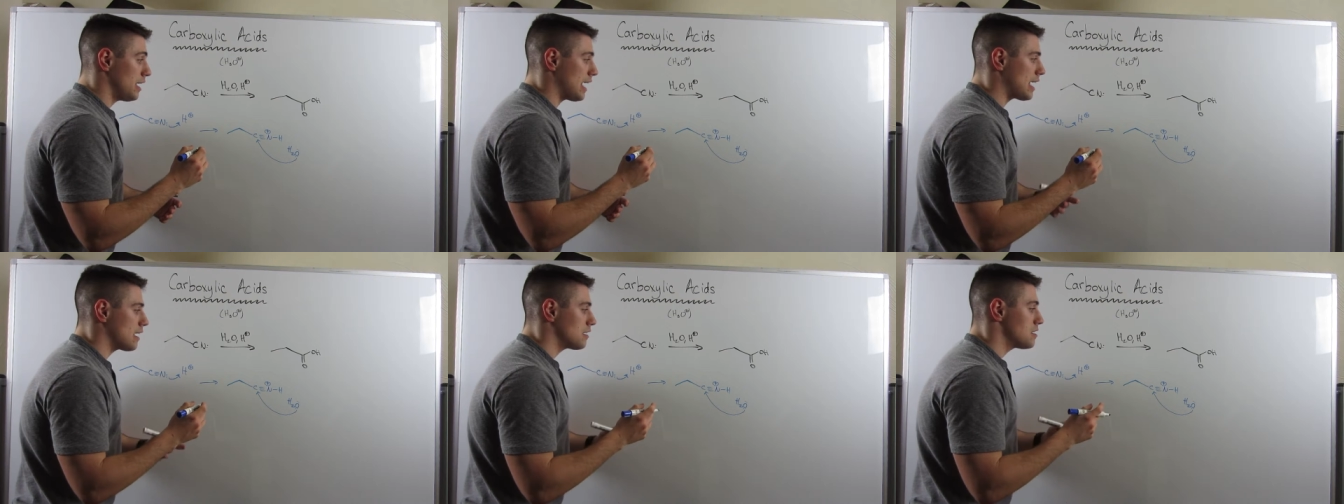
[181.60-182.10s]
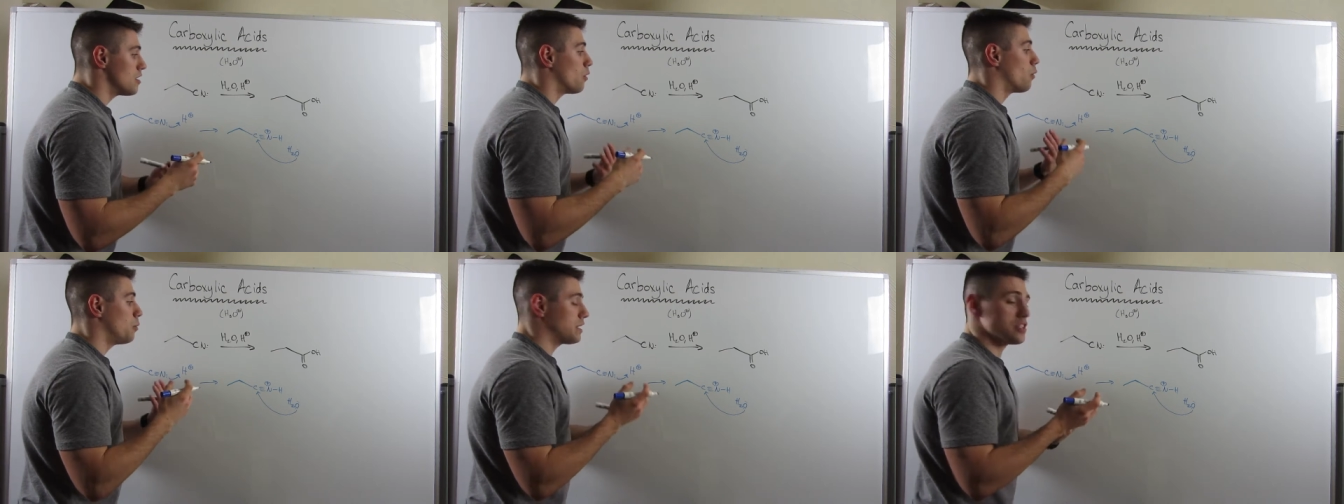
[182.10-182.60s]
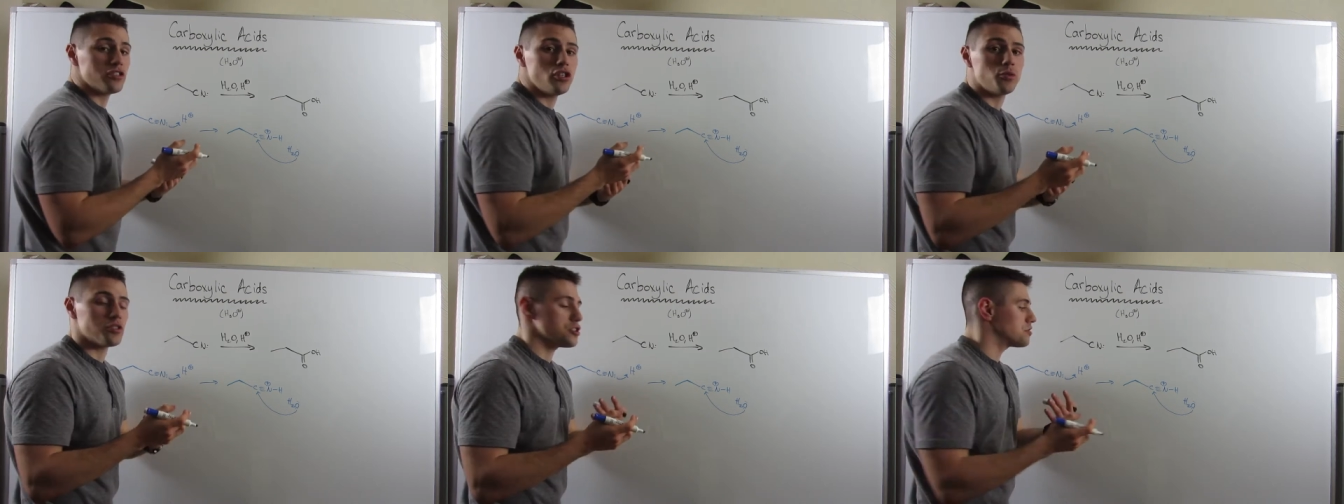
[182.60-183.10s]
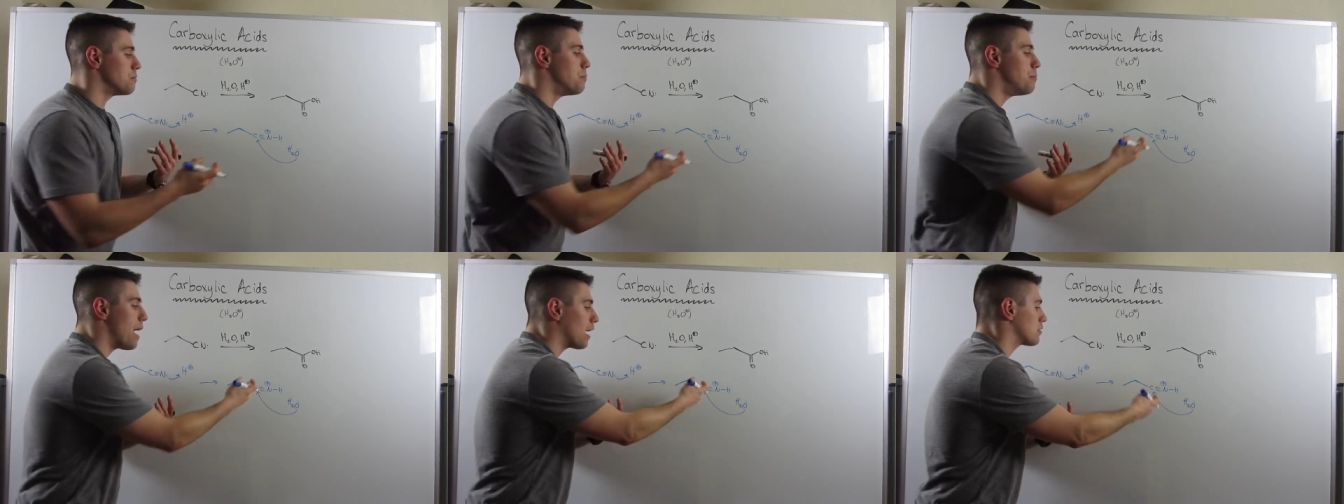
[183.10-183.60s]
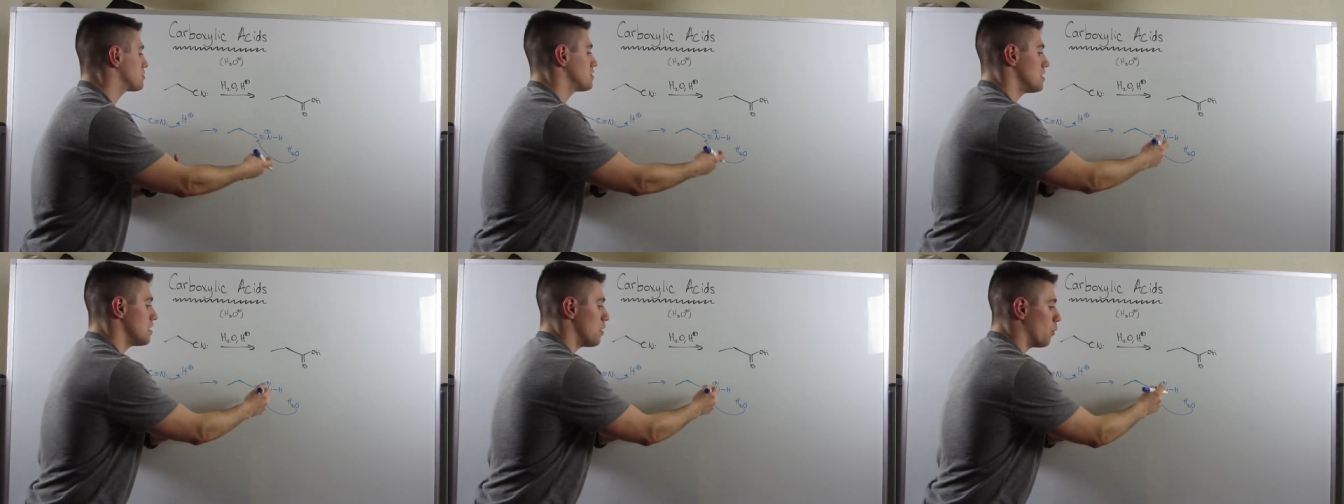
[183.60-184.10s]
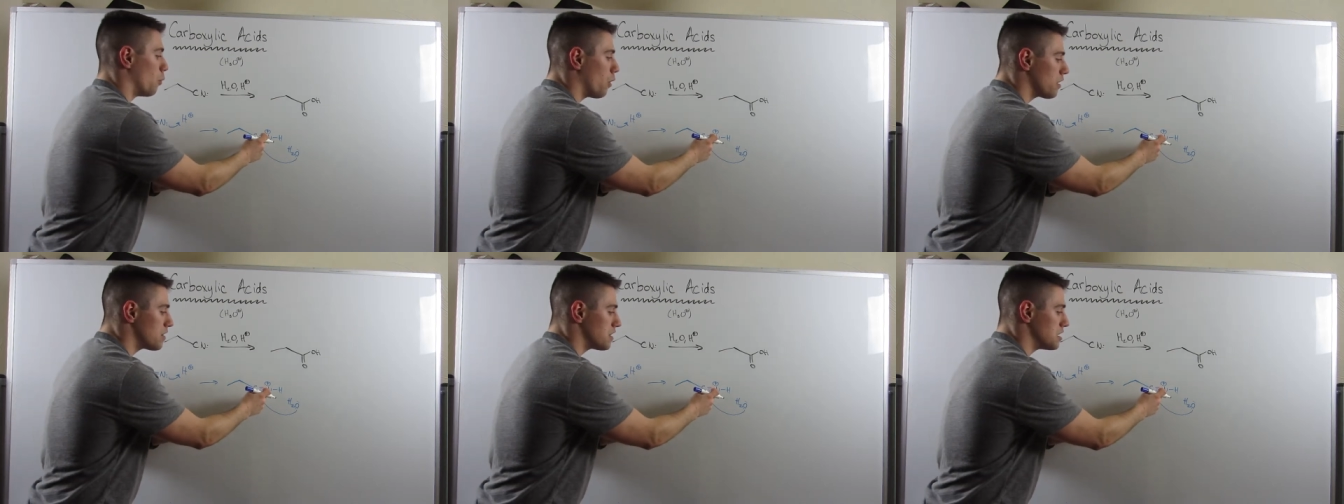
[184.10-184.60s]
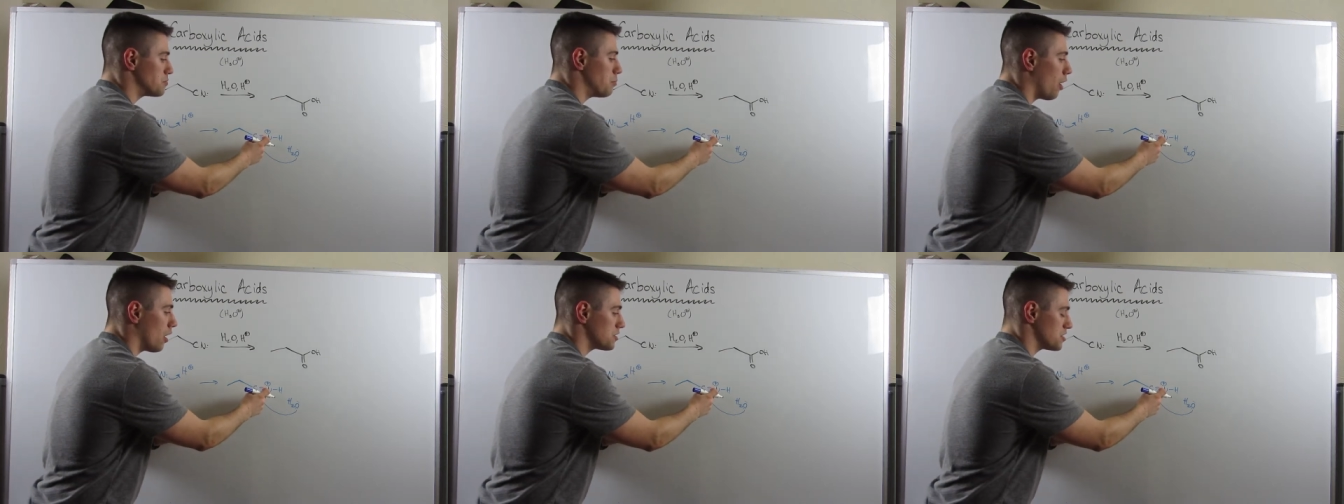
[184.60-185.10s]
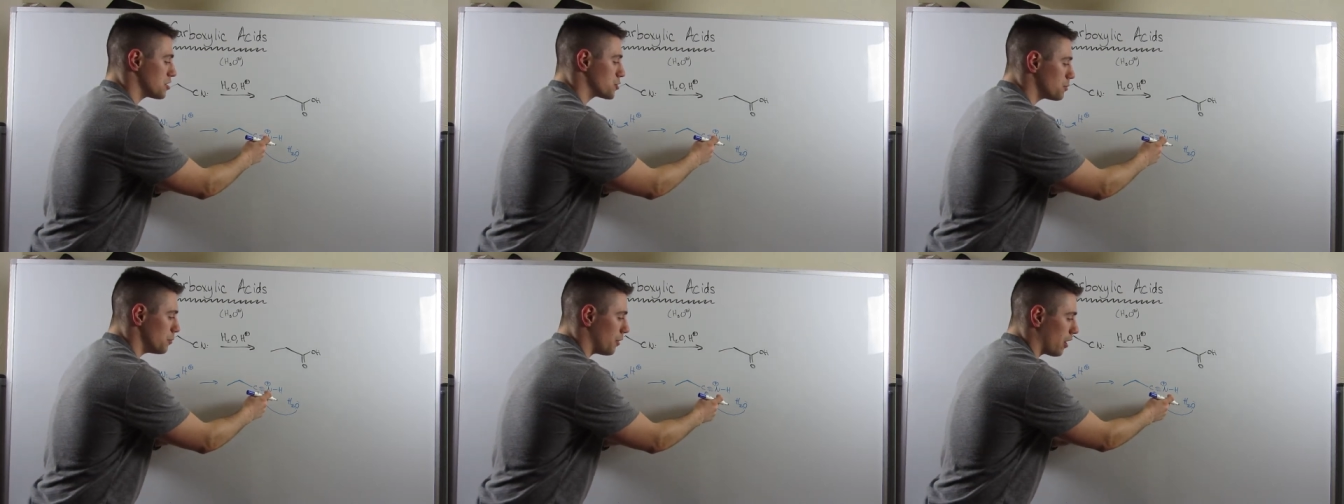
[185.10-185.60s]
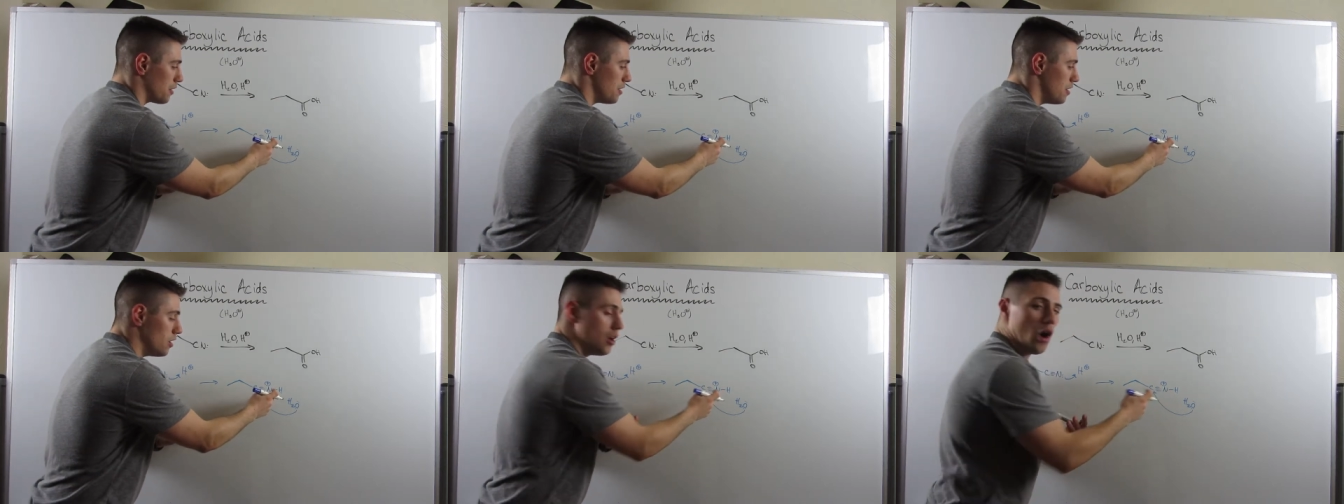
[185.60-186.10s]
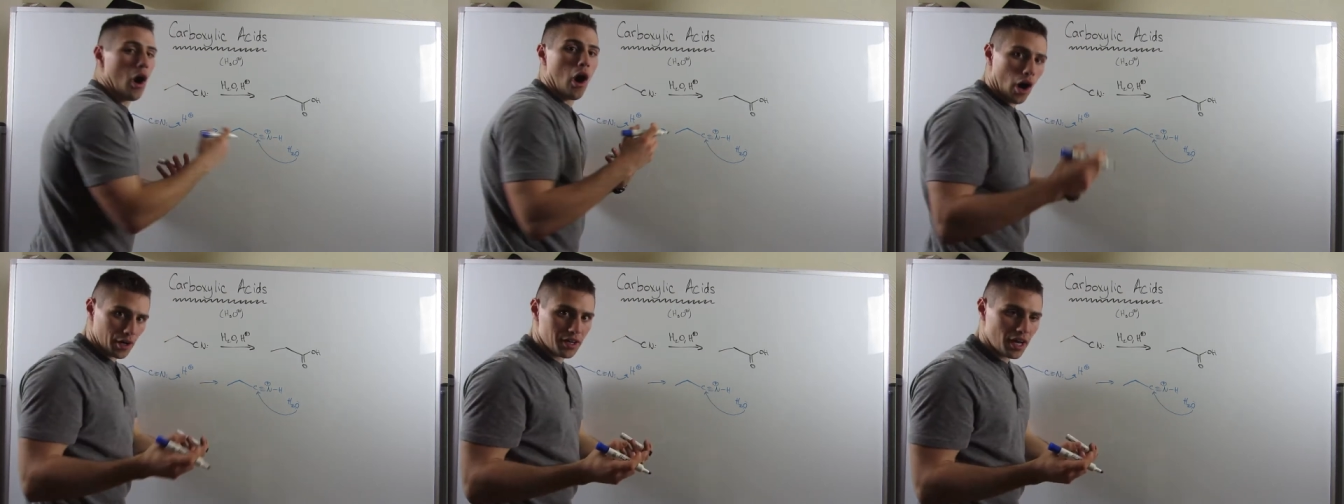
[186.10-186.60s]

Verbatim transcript: and what we can do is just bounce one of these bonds in the triple bond on